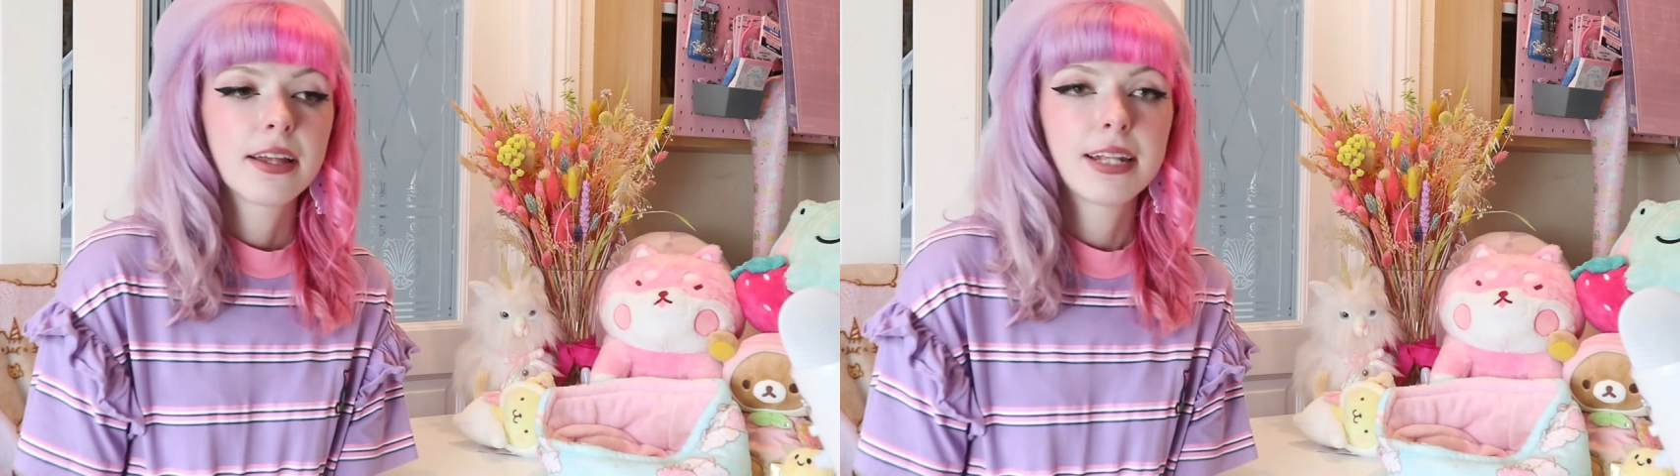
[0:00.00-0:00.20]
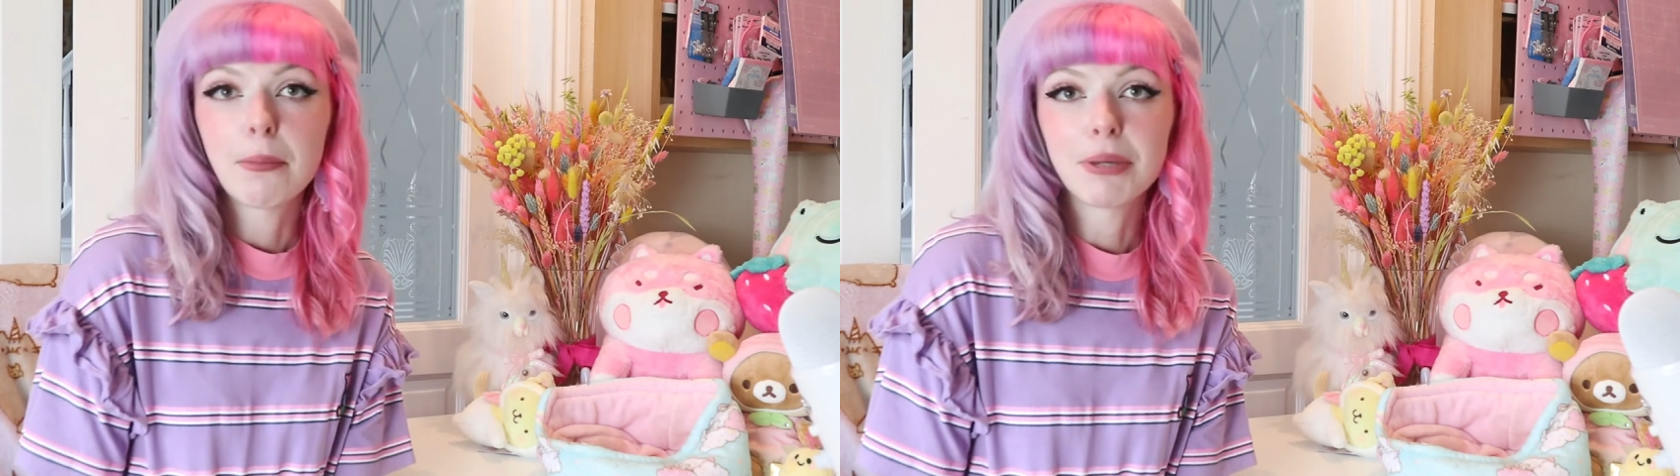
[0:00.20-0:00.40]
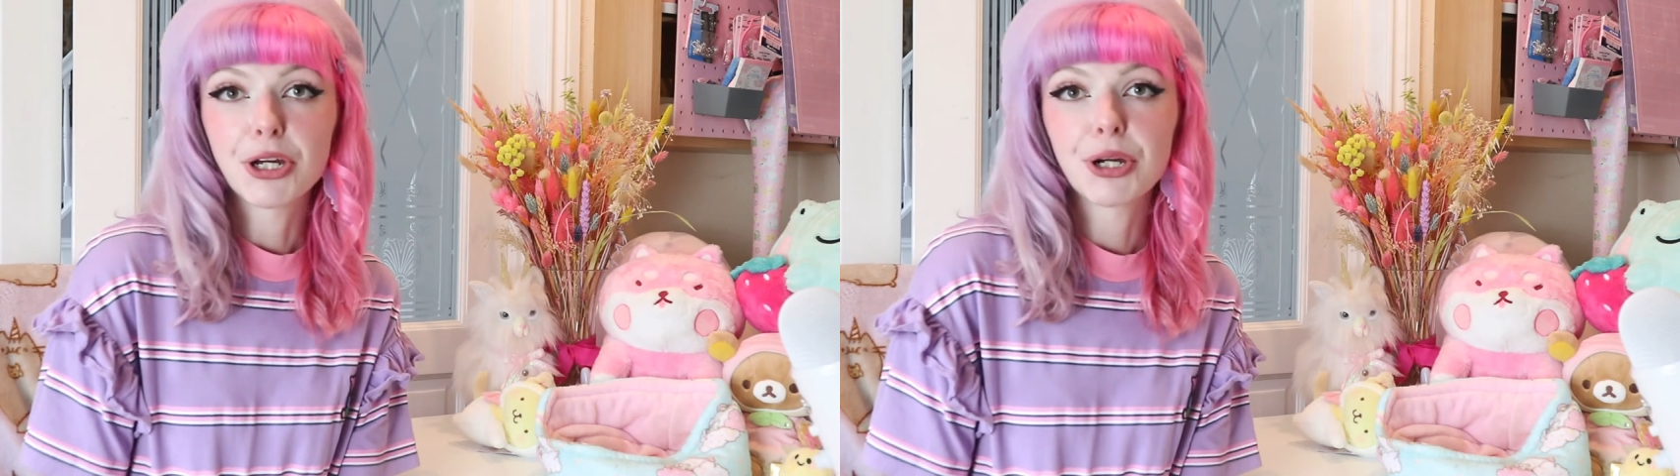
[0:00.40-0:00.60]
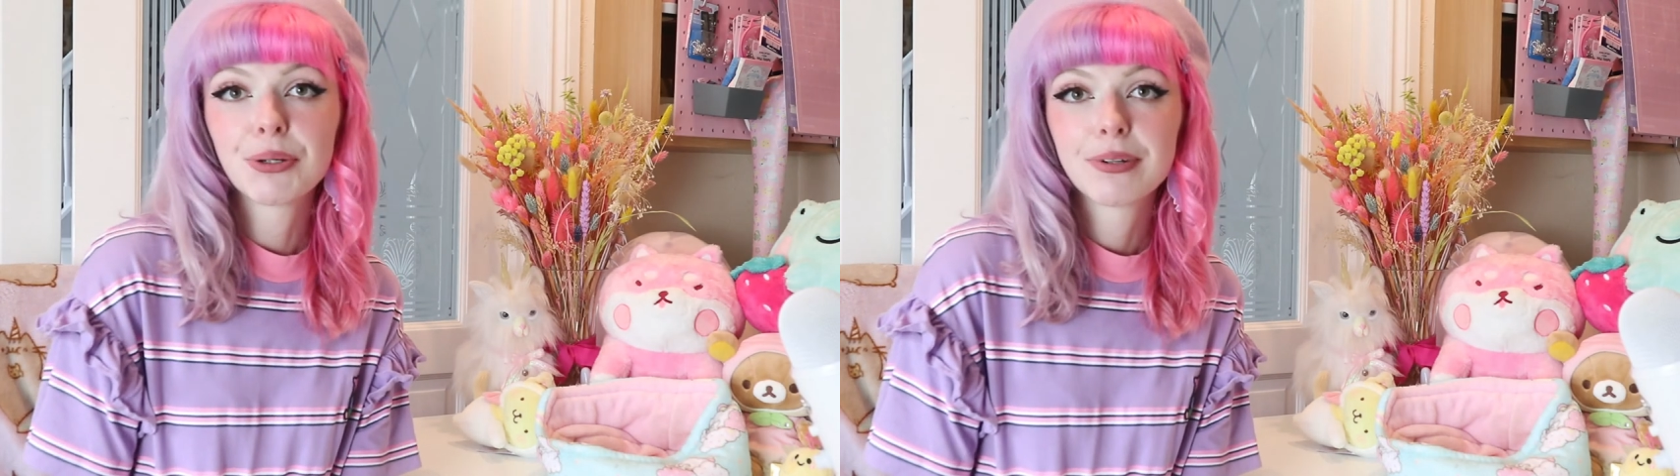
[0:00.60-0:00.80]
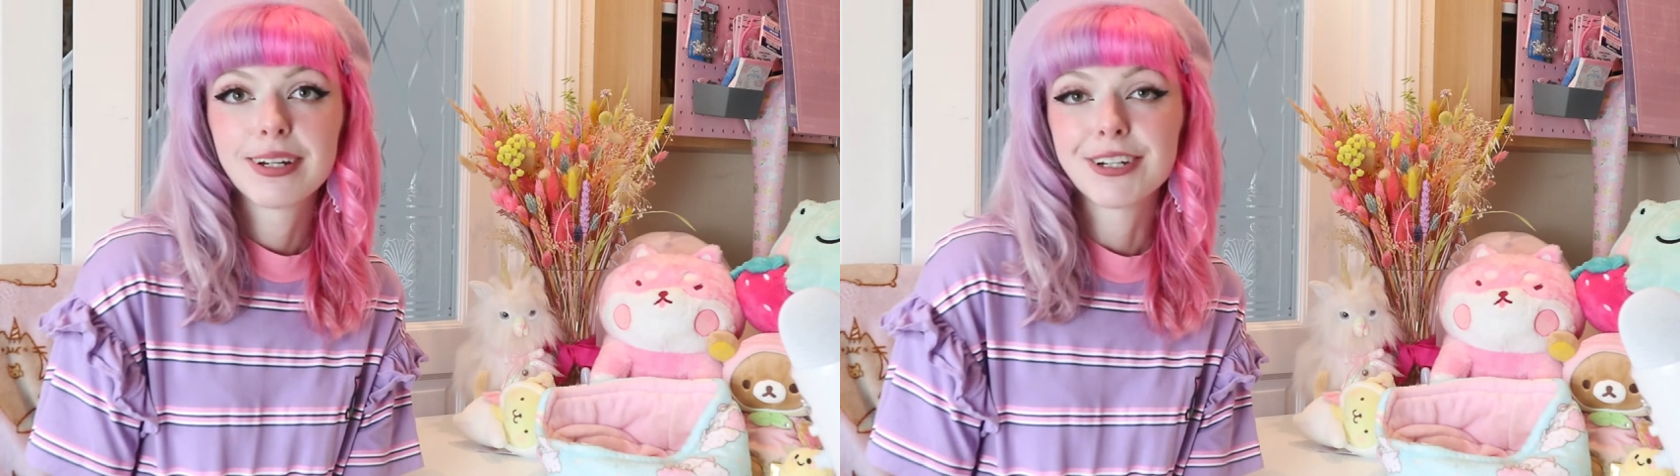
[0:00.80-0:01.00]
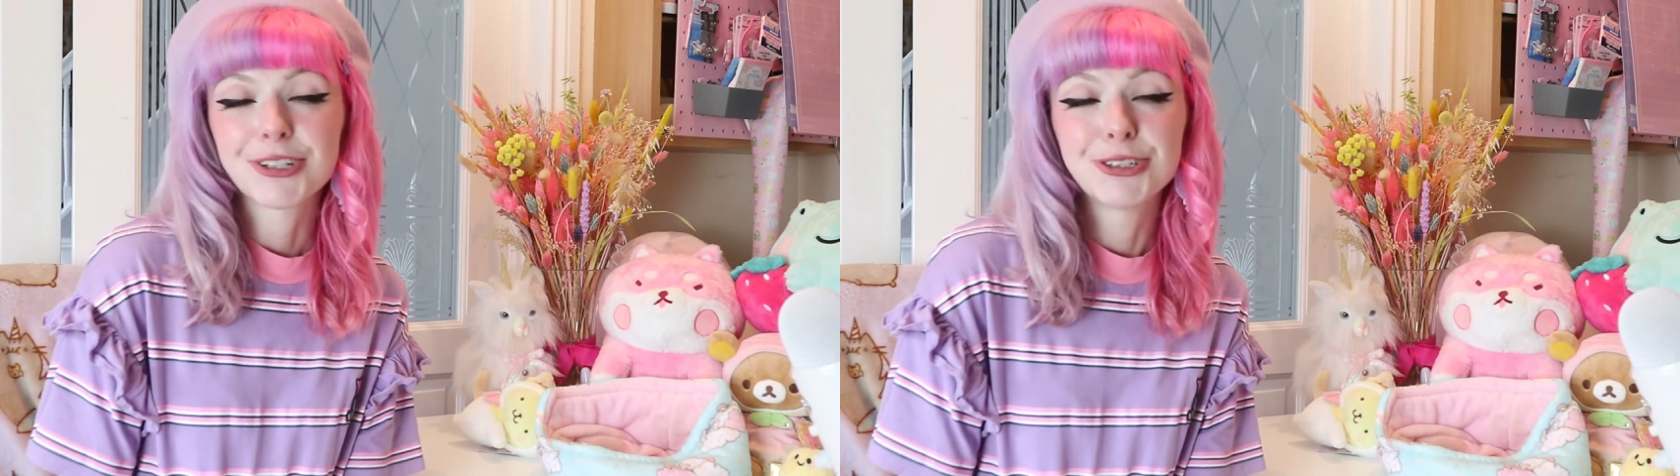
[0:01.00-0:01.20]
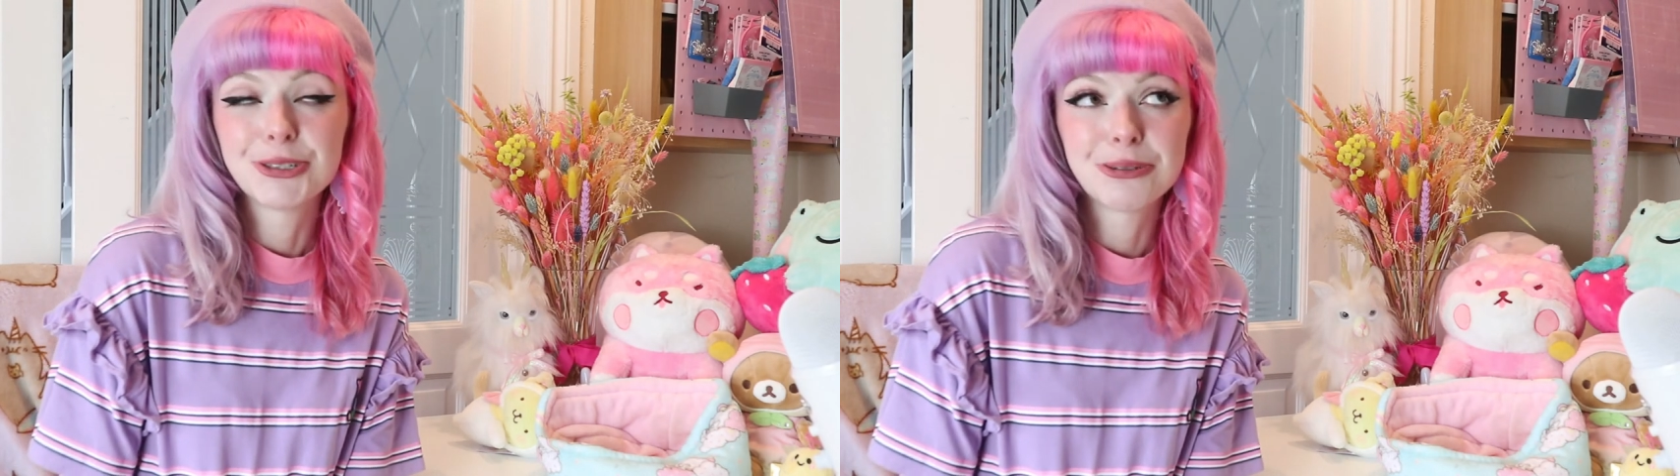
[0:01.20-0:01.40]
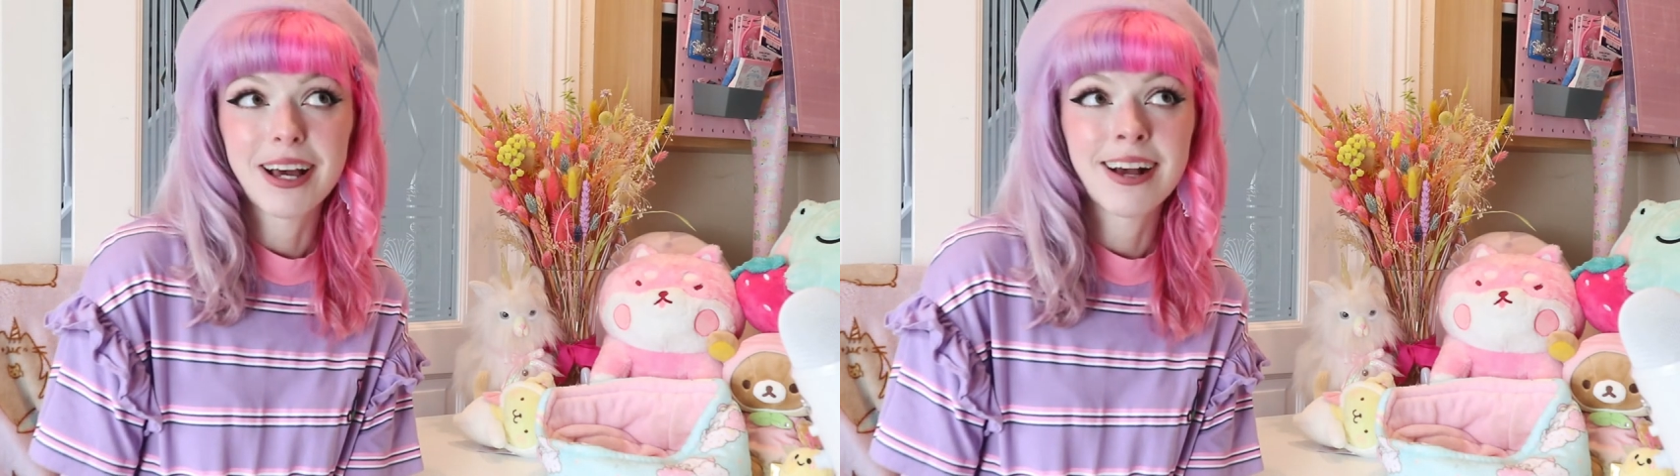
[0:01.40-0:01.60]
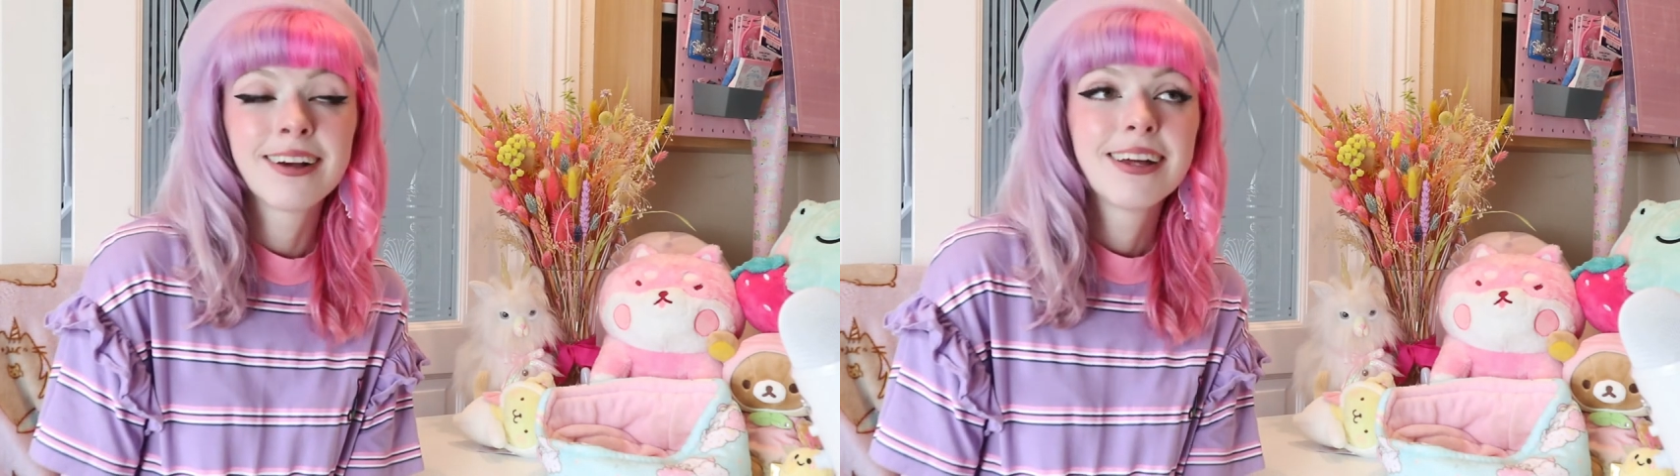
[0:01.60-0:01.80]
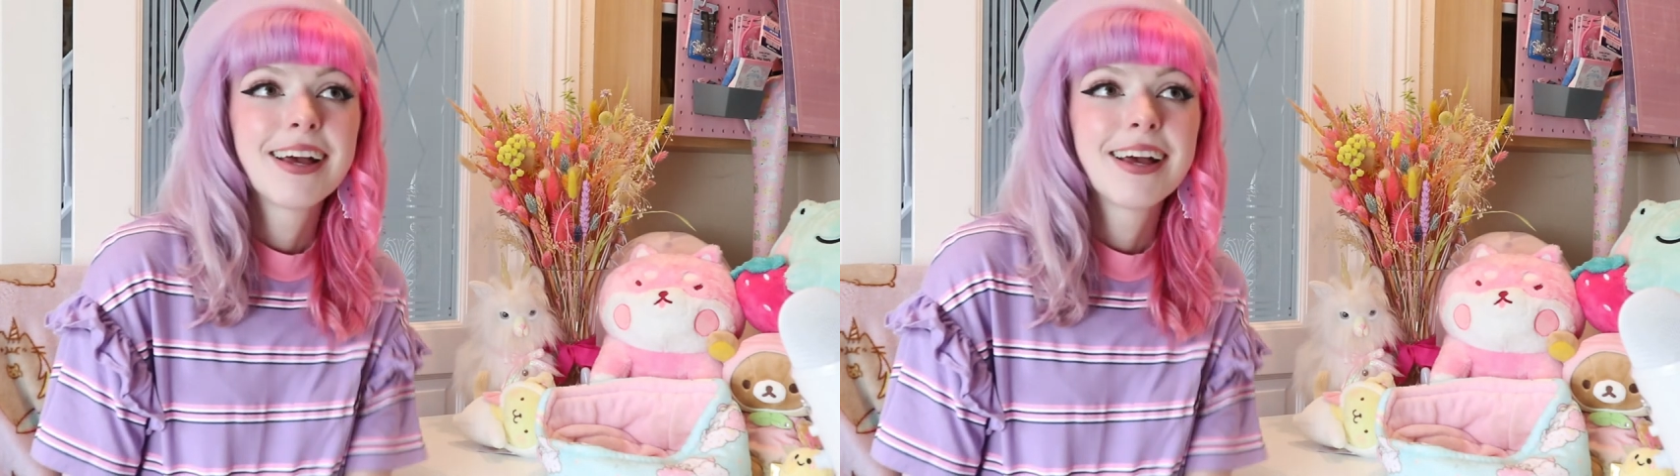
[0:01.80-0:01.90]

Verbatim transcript: let me know and I can do that